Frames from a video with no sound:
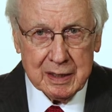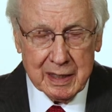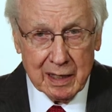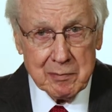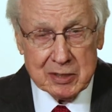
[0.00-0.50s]

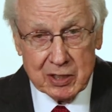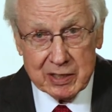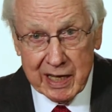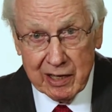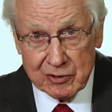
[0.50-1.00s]
Now let me tell
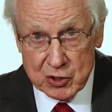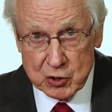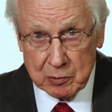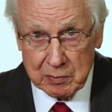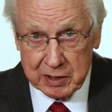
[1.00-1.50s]
you how this
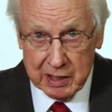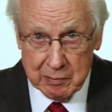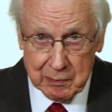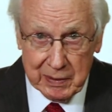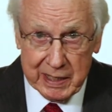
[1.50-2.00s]
sermon came
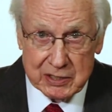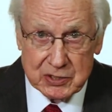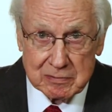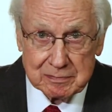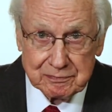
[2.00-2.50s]
to pass.